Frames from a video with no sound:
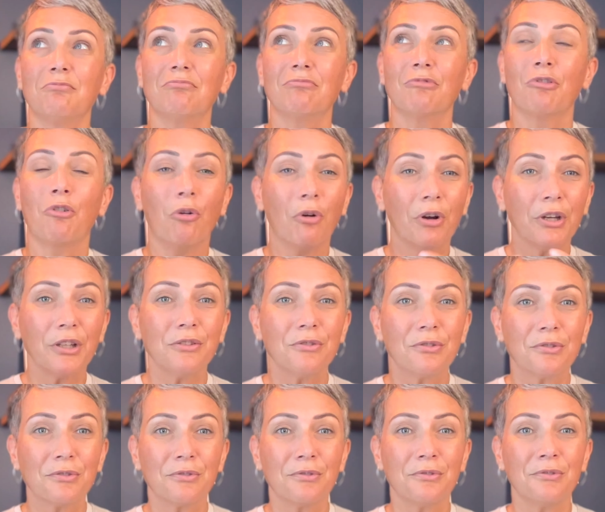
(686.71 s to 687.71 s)
going
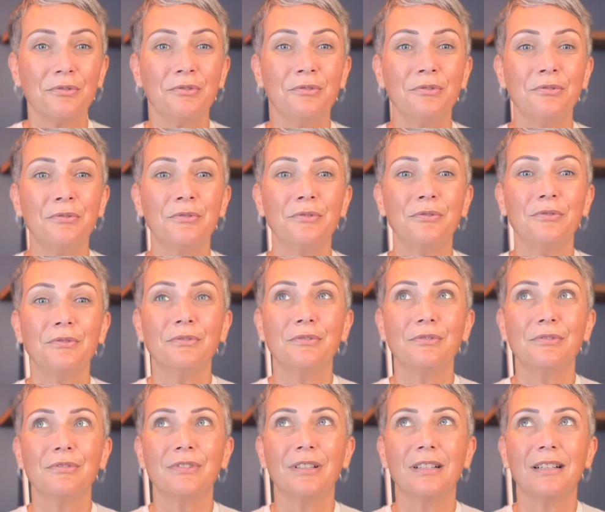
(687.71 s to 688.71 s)
through
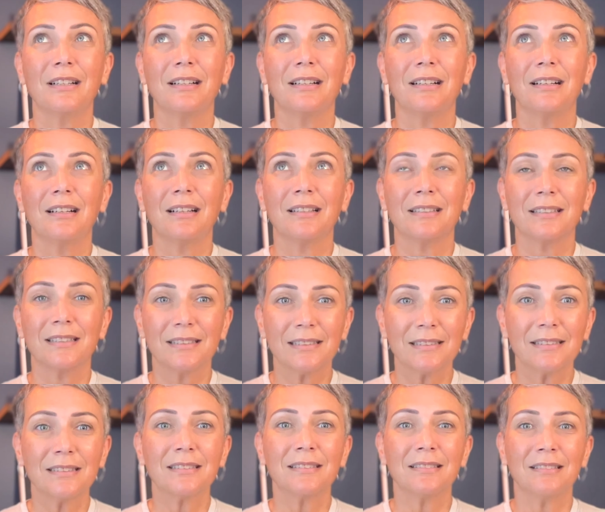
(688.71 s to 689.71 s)
a
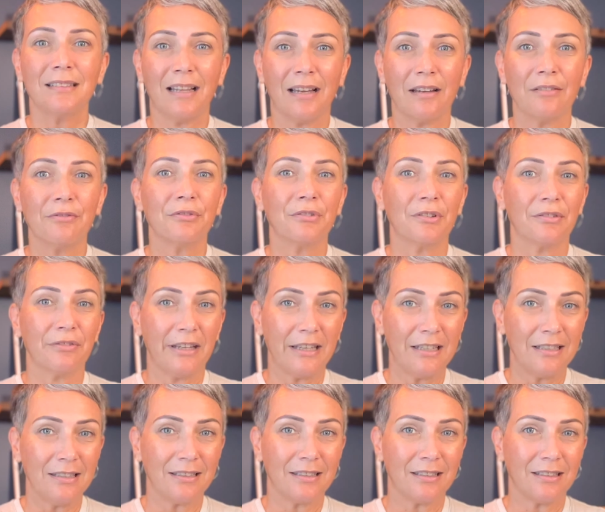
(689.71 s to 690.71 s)
certain level of
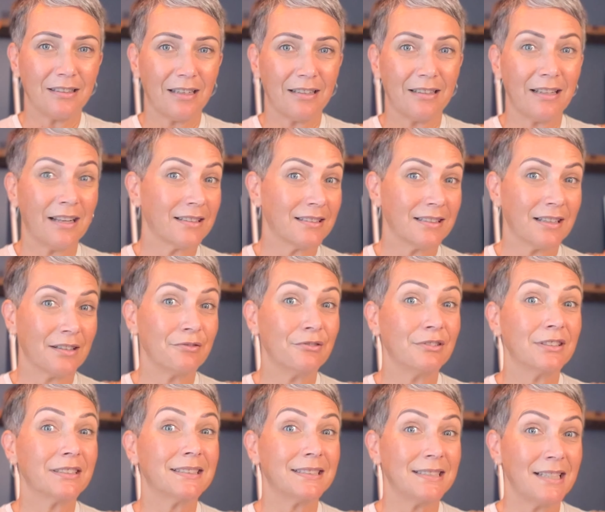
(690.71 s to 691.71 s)
healing, that I
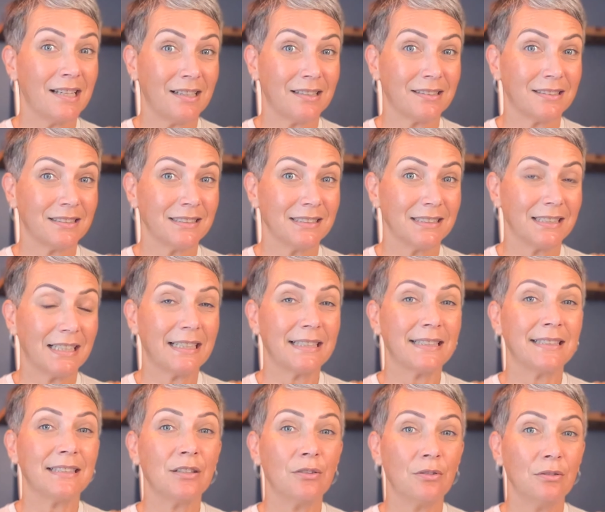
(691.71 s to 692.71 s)
was done.
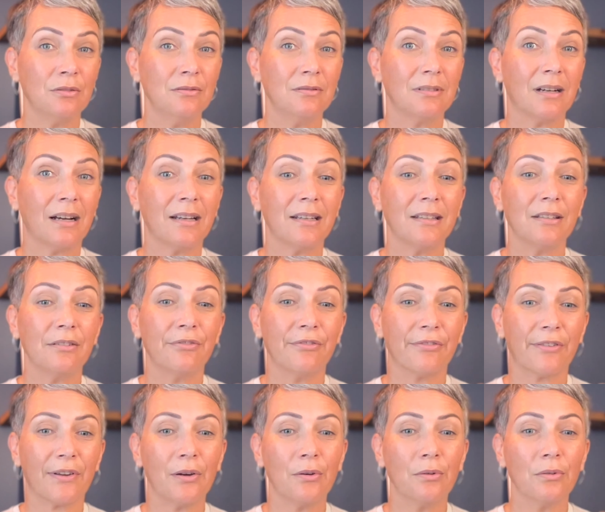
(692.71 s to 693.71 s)
And I
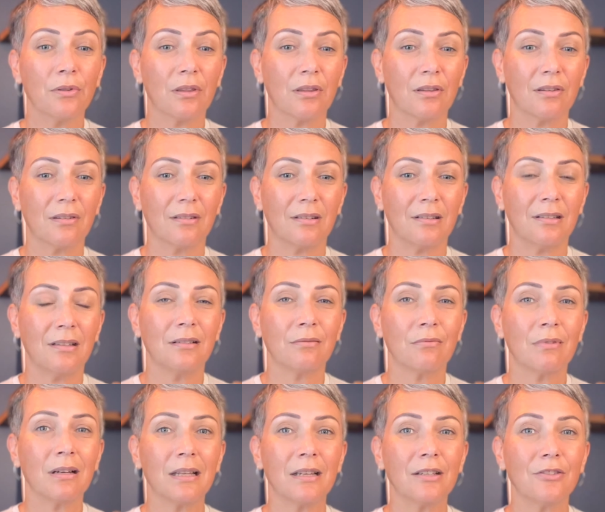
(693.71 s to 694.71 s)
felt in a
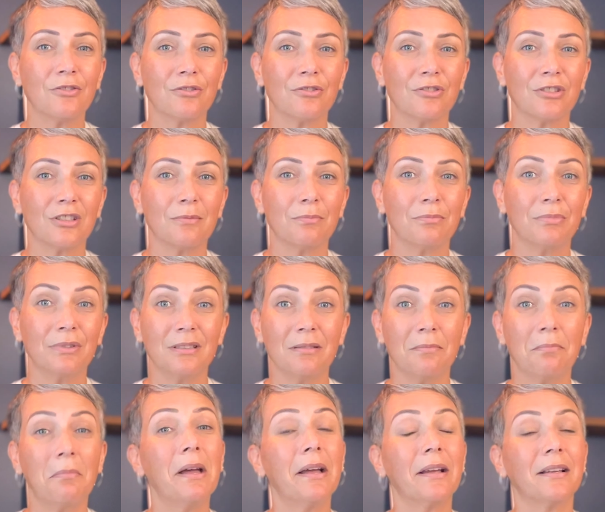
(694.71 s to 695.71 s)
relationship with a
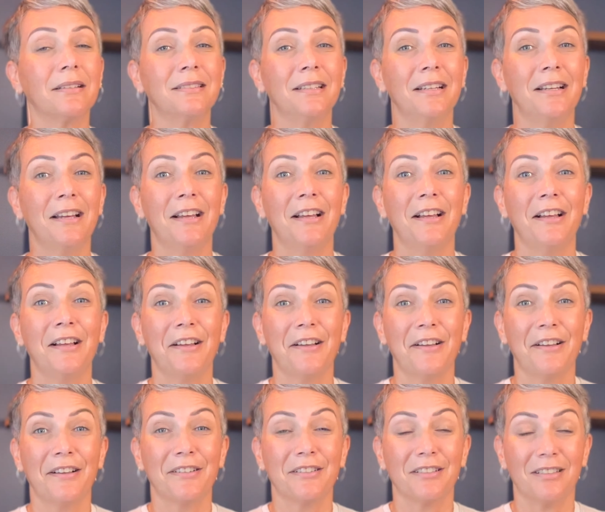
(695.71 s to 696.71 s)
man,
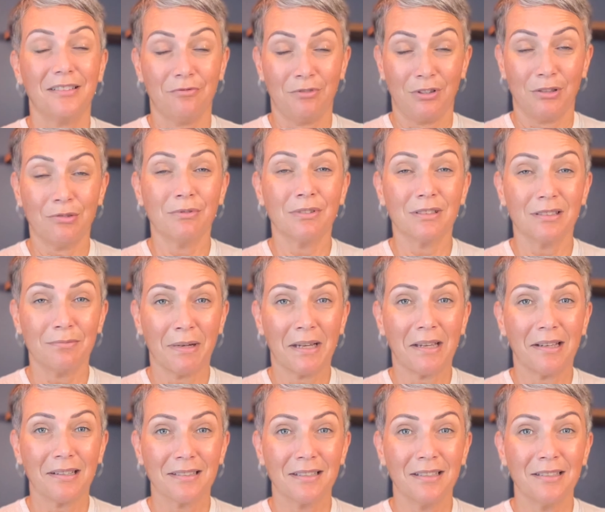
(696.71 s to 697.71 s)
which was my
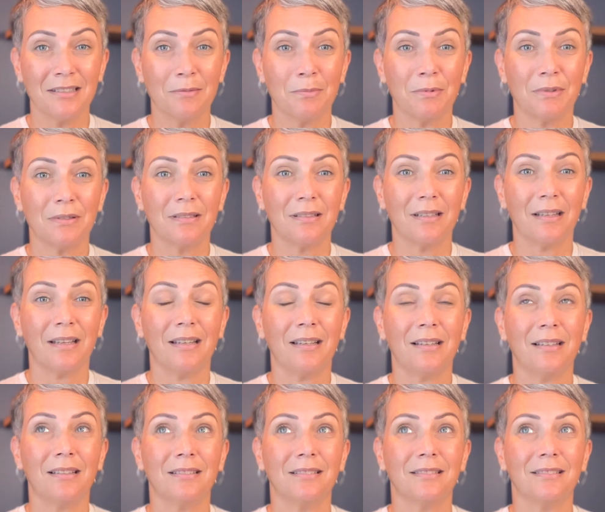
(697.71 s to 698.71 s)
ex-husband,
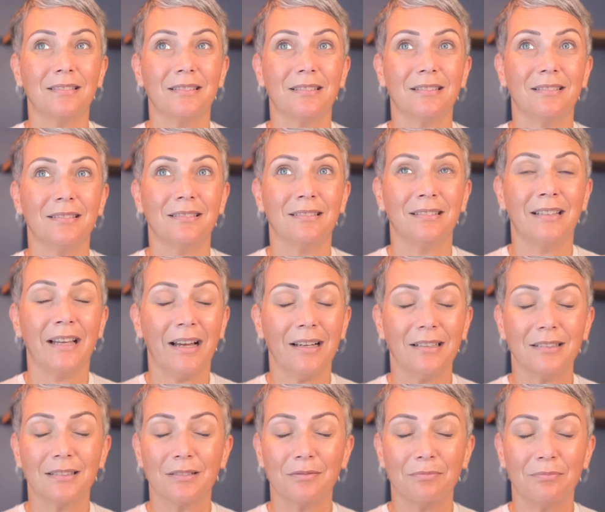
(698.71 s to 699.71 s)
and
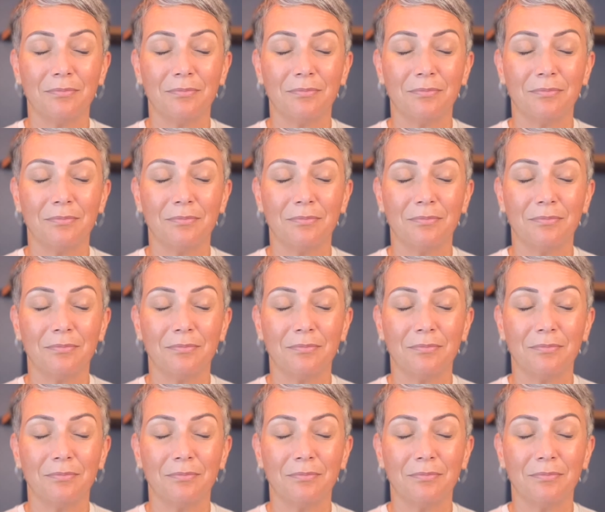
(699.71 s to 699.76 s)
that